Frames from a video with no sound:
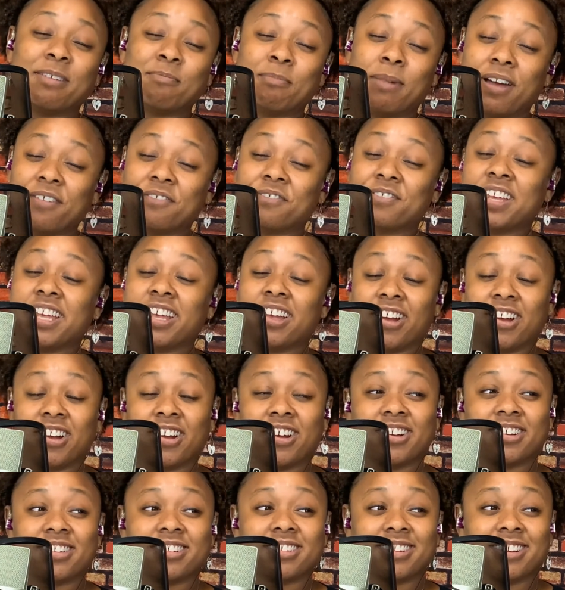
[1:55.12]
My feet
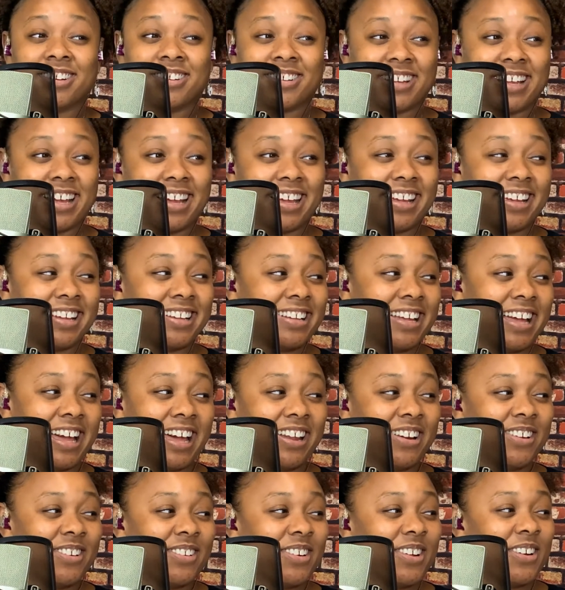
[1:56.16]
hurt. Okay.
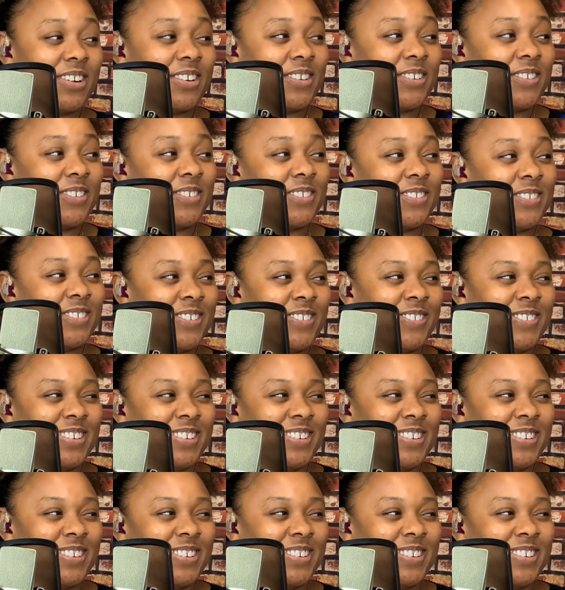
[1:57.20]
I don't know.